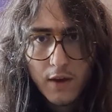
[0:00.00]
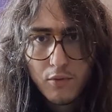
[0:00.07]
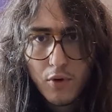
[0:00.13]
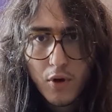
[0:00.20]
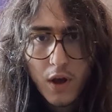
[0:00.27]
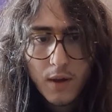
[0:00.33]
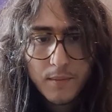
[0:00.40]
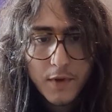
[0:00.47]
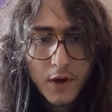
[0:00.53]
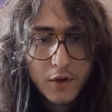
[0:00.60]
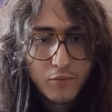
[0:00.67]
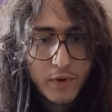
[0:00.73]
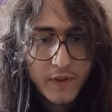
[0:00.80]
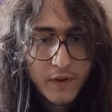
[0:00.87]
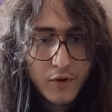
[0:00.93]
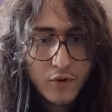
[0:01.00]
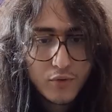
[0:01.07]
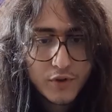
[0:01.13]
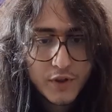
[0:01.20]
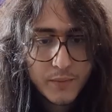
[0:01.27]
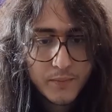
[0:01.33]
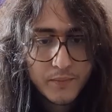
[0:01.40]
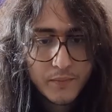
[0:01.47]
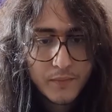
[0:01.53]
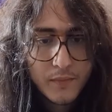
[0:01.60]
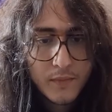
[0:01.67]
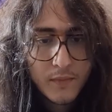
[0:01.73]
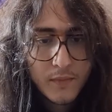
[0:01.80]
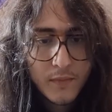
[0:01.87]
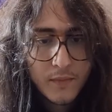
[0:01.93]
I woke up and read the note.
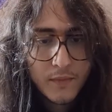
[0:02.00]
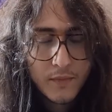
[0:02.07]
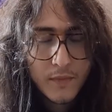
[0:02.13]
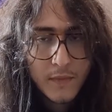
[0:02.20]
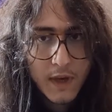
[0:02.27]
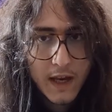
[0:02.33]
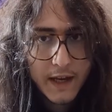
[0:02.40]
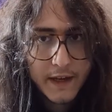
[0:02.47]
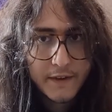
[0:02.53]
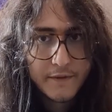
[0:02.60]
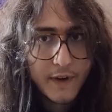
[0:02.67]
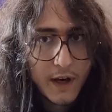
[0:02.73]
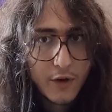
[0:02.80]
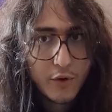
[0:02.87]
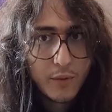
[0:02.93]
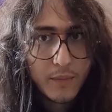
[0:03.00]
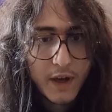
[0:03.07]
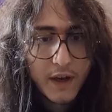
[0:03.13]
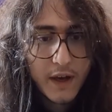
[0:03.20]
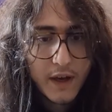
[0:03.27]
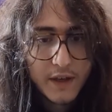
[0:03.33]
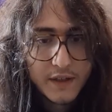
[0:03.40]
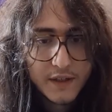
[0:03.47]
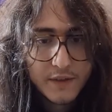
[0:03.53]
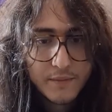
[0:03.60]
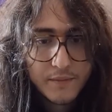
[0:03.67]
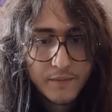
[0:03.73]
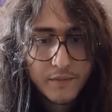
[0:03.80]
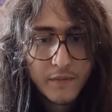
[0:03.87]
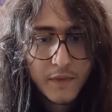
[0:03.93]
I had fire in my eyes.
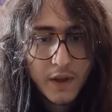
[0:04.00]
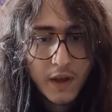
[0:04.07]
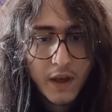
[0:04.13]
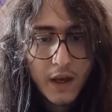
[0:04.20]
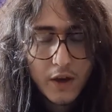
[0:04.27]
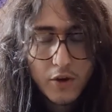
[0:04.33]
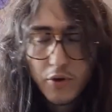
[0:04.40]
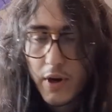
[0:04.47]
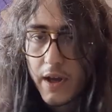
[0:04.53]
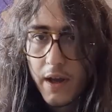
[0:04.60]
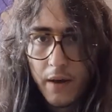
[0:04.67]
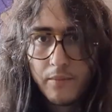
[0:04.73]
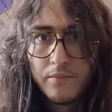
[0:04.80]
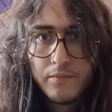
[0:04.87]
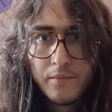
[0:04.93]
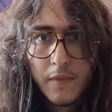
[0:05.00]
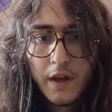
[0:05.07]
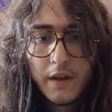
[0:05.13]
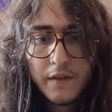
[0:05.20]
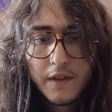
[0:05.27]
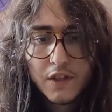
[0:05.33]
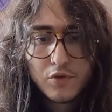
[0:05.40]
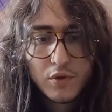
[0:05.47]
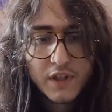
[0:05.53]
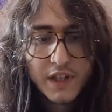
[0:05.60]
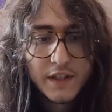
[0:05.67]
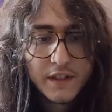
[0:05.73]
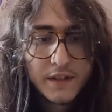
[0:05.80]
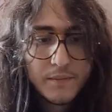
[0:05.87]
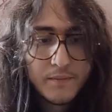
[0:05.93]
Eureka! This was
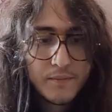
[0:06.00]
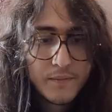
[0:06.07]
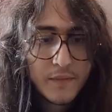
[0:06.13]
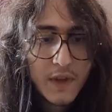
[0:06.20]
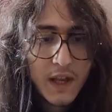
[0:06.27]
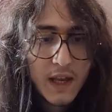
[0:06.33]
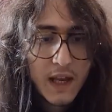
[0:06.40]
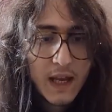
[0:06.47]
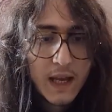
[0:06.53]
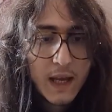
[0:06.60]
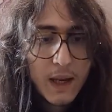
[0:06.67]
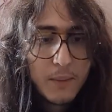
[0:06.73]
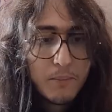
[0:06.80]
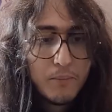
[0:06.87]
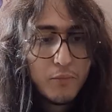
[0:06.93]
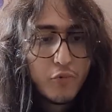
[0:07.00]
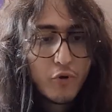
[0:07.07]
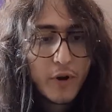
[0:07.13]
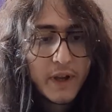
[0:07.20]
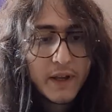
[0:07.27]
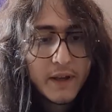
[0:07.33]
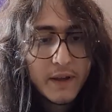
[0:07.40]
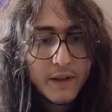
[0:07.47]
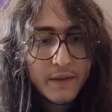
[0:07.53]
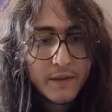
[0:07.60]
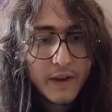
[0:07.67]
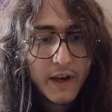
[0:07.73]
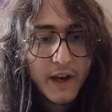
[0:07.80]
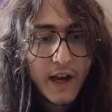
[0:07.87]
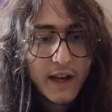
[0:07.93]
it! Bring
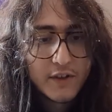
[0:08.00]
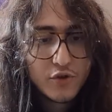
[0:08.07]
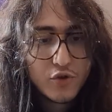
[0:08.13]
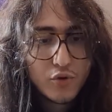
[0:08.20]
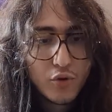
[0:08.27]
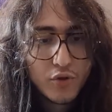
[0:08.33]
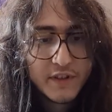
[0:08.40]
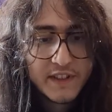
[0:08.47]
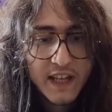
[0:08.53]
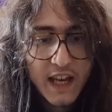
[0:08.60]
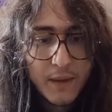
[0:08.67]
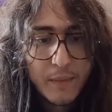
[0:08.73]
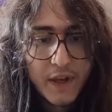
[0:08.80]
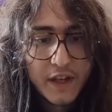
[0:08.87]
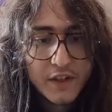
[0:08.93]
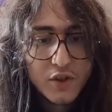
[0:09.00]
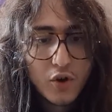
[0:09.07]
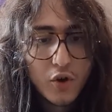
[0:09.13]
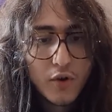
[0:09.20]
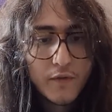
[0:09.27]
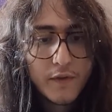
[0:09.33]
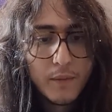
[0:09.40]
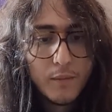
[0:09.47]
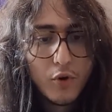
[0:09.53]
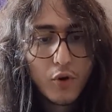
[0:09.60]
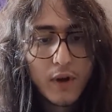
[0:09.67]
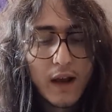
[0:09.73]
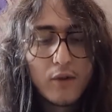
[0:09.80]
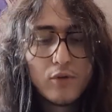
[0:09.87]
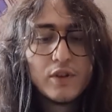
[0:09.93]
the hand-drawn timings of the
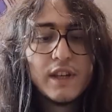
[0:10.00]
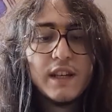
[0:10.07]
blockout